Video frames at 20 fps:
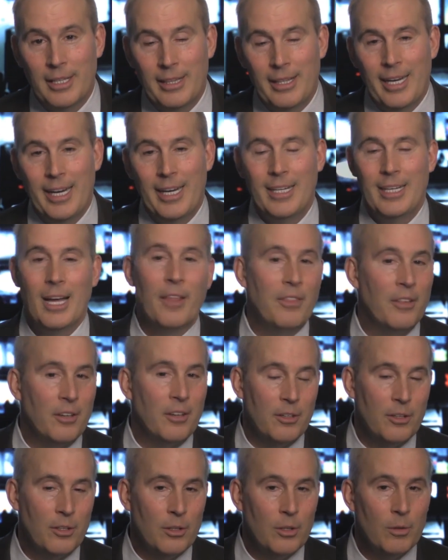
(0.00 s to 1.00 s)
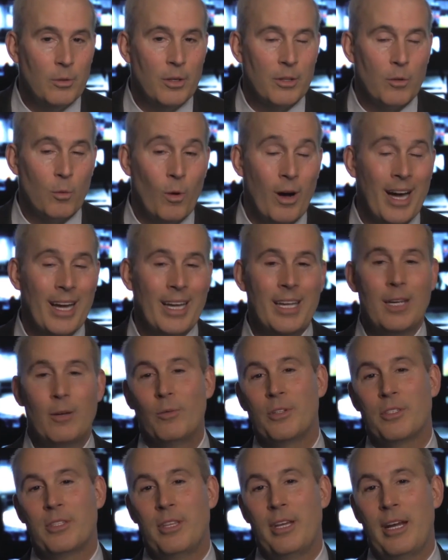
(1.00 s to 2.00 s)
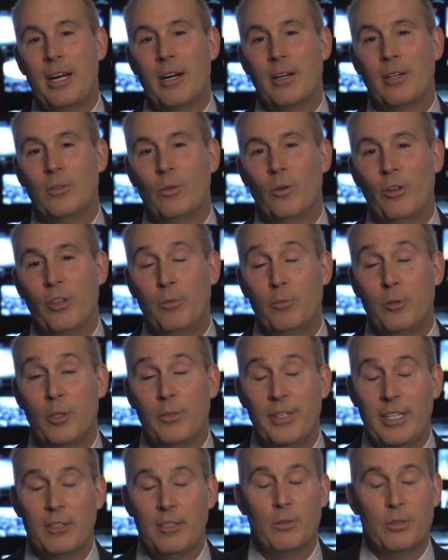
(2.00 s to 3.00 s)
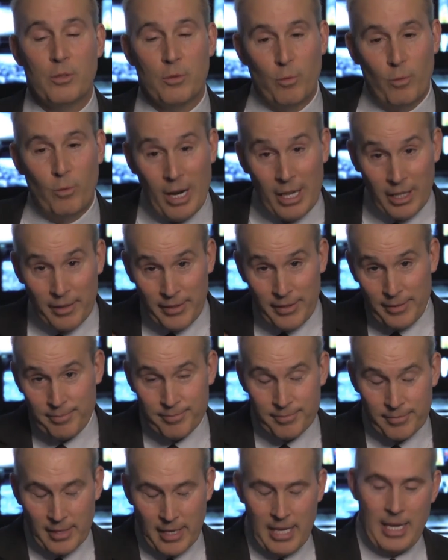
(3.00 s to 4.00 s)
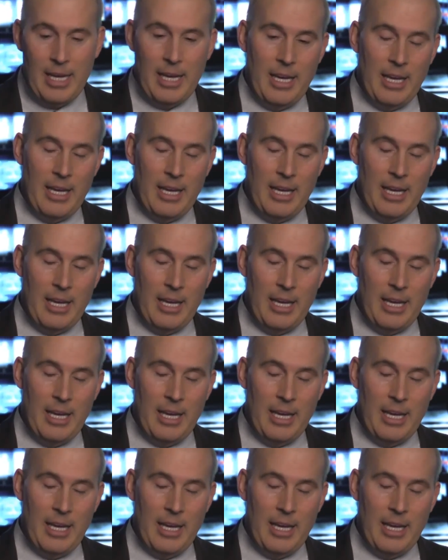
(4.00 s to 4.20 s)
that had nothing to do with why he was there or the movie. It was relevant.